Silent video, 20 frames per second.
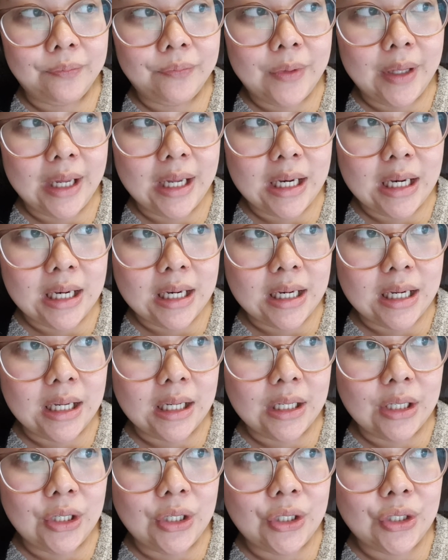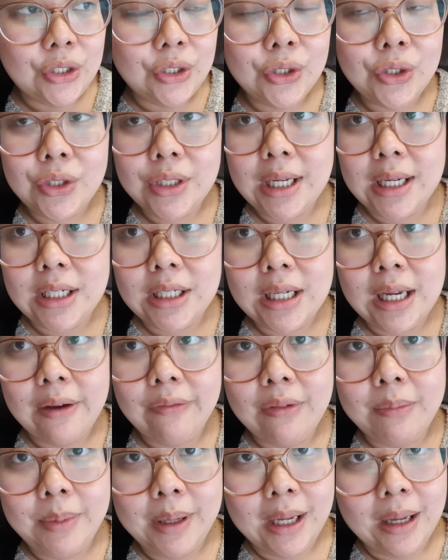then you do tend to have
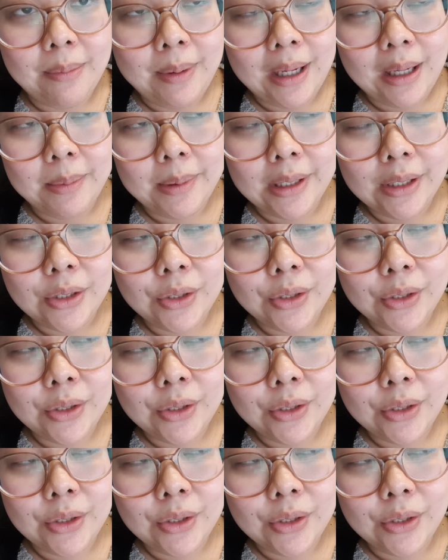a bigger baby.